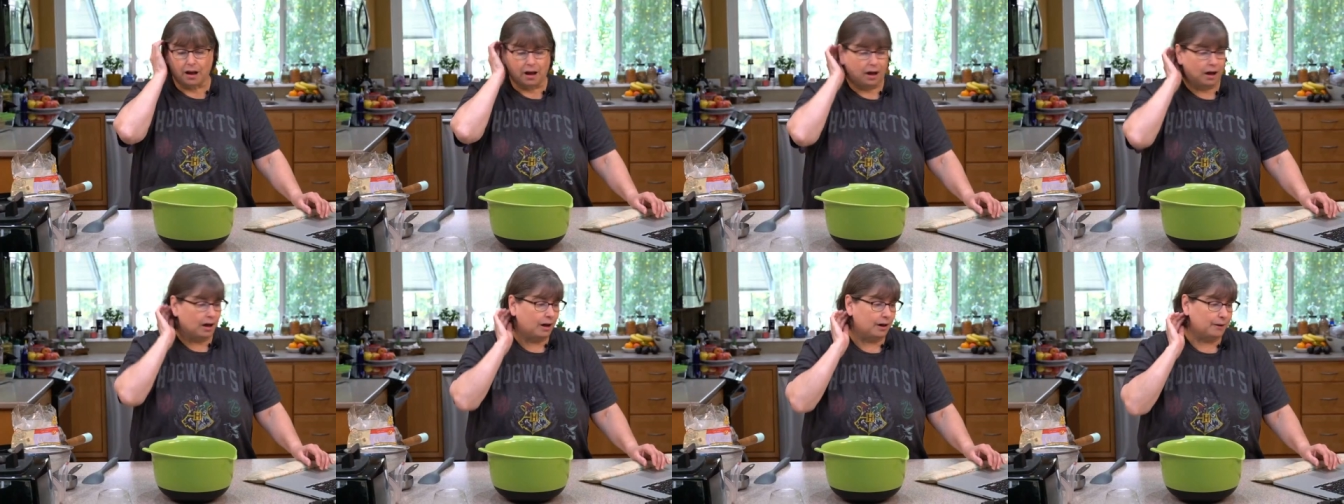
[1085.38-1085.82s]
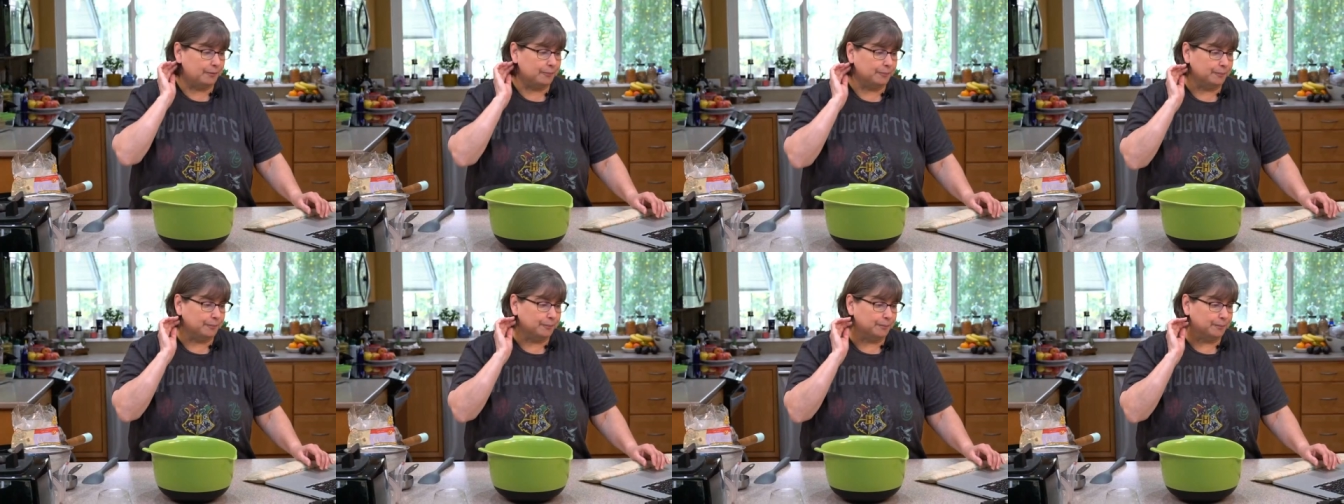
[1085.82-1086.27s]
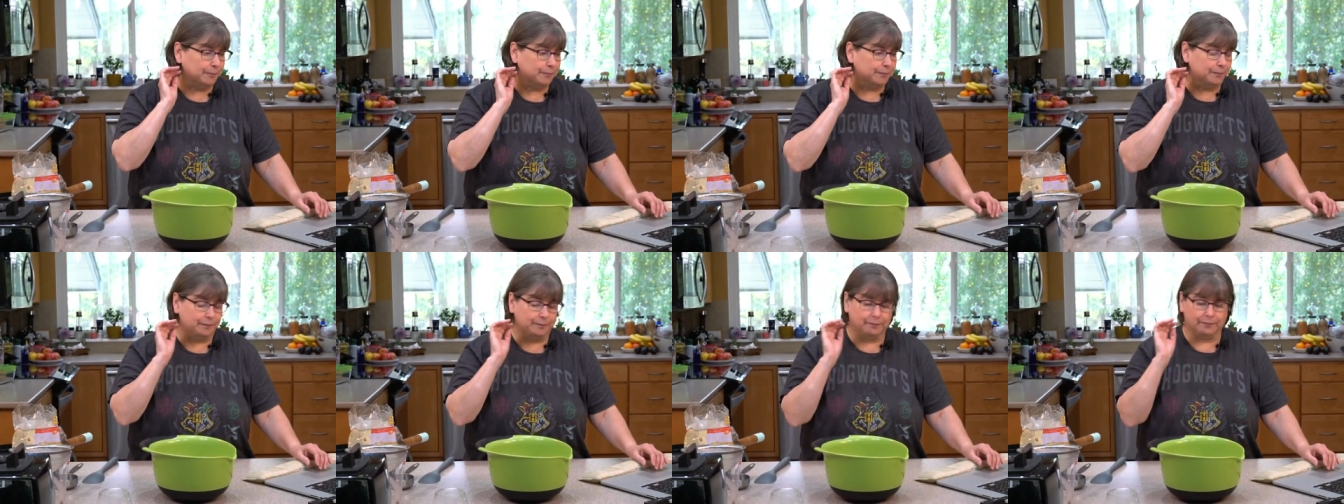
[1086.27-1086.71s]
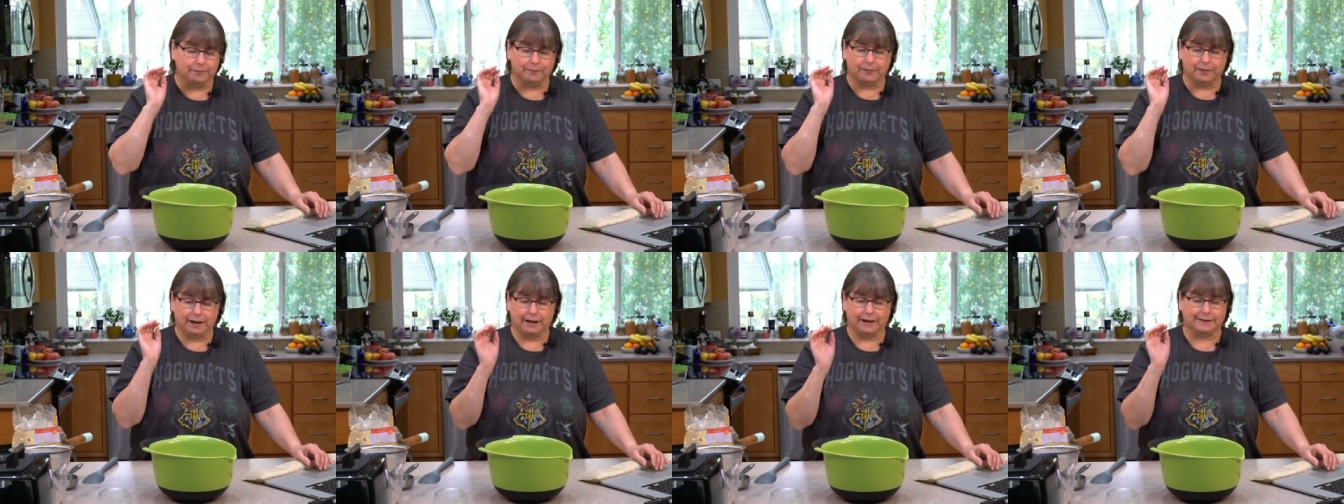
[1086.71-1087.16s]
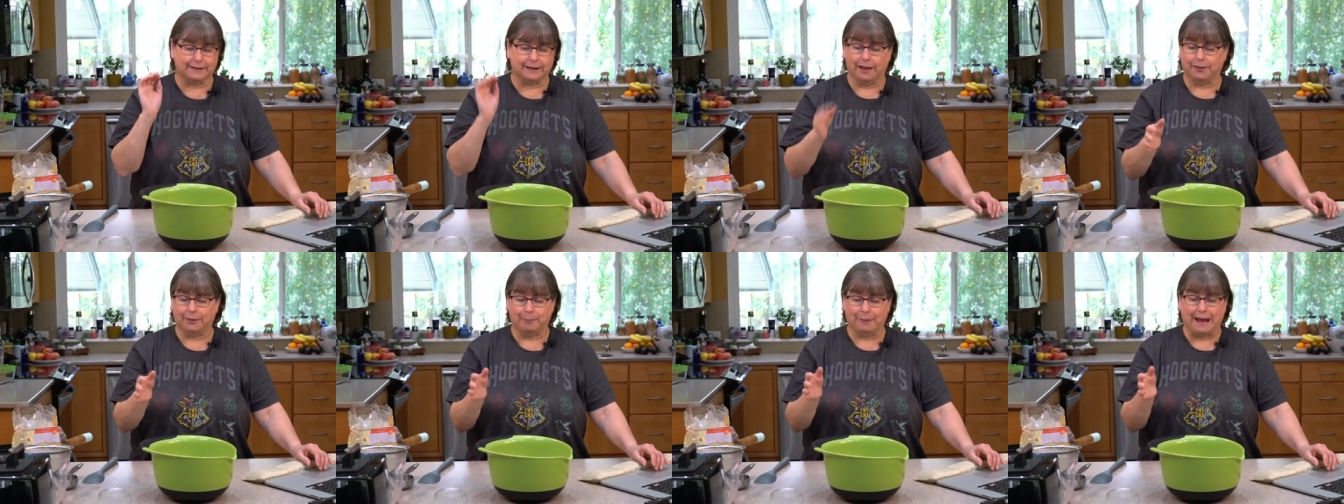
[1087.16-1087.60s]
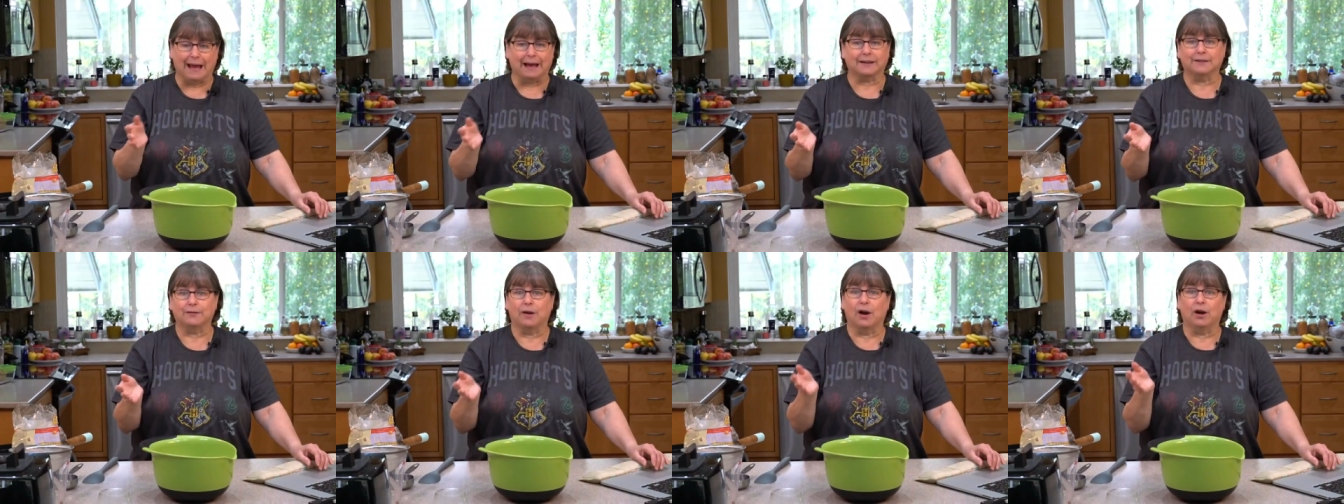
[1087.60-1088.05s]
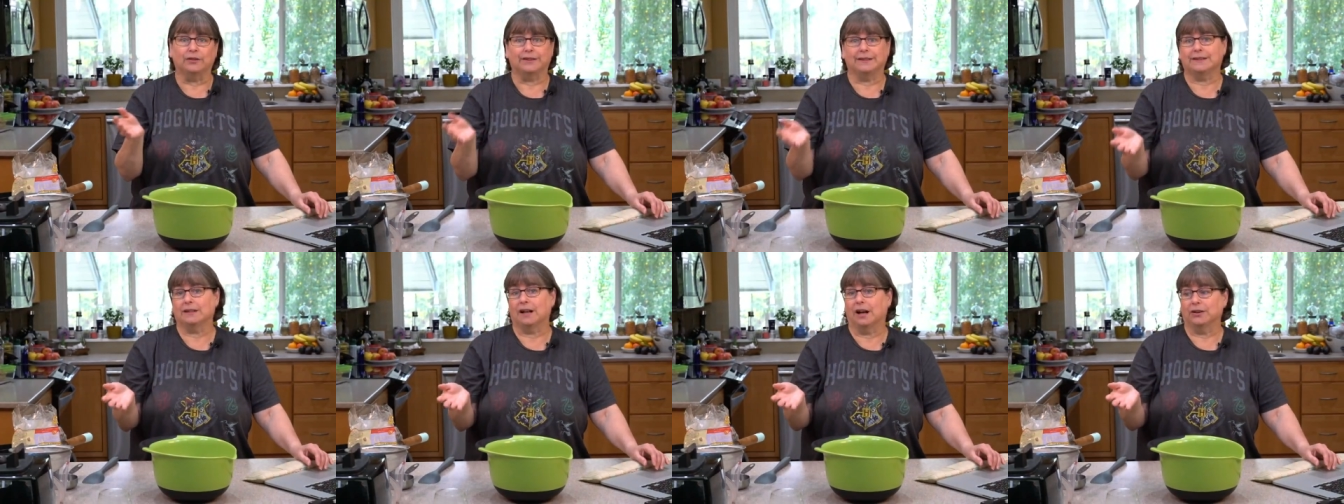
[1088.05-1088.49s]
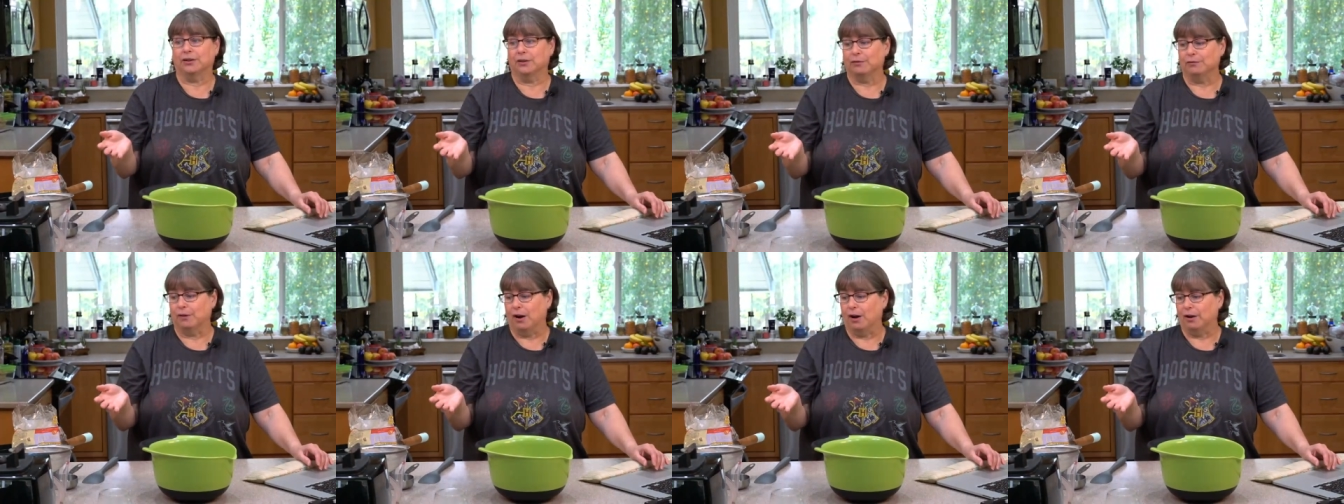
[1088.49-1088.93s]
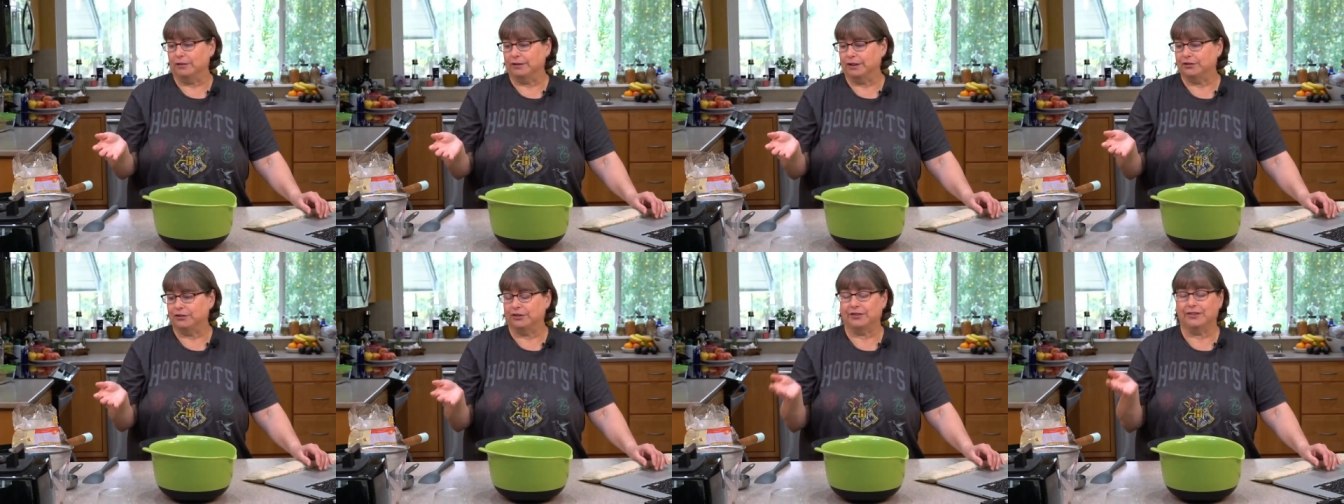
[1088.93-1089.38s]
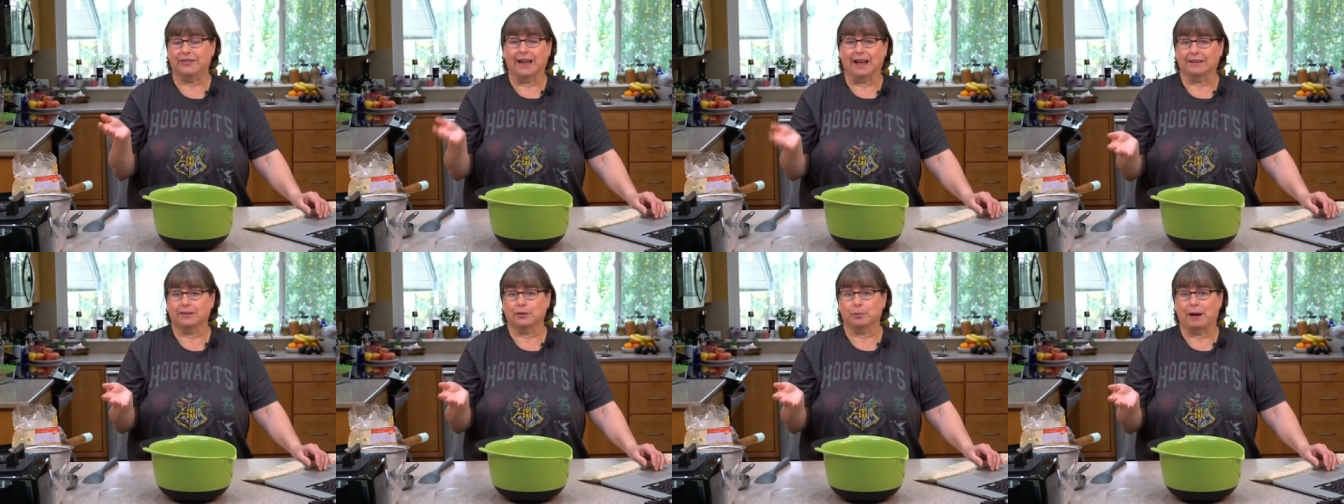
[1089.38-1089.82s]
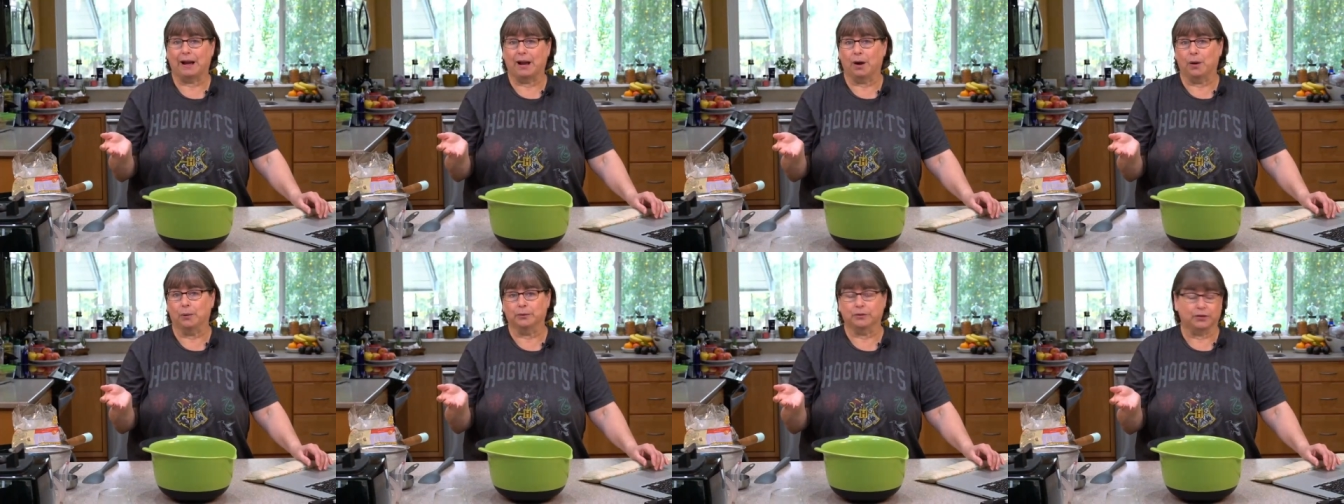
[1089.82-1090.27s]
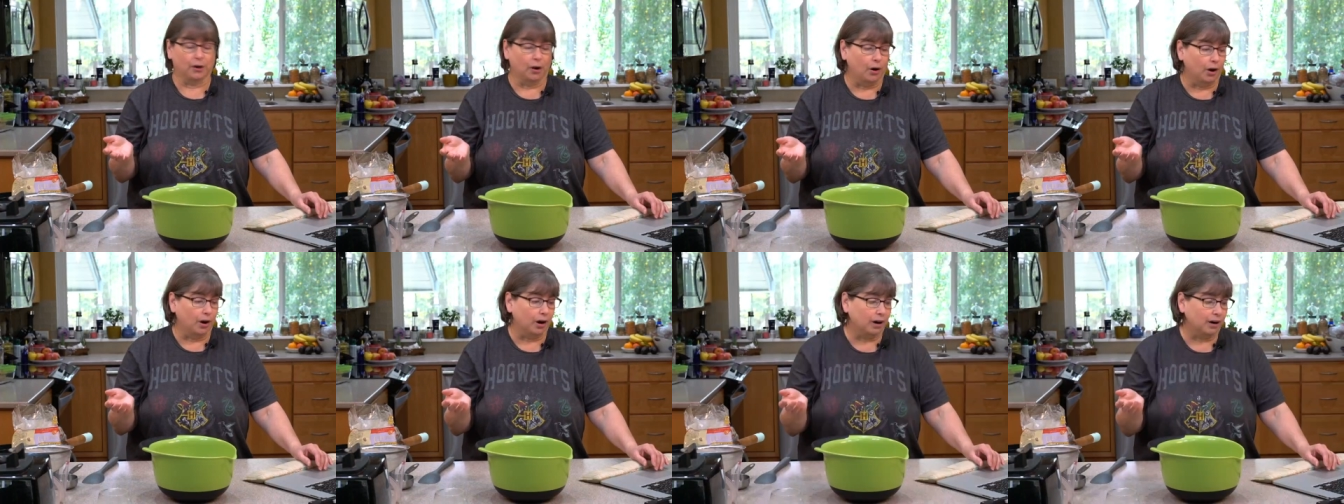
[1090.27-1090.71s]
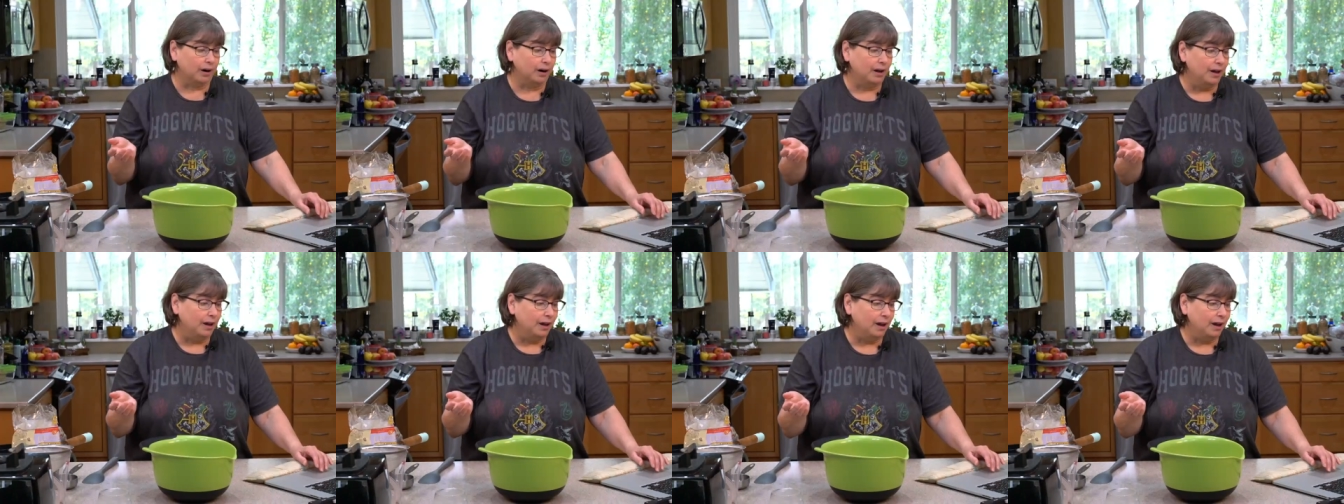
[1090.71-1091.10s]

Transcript: Um, and it's not the bag's fault. It's not your fault. It's just that's the way oats are.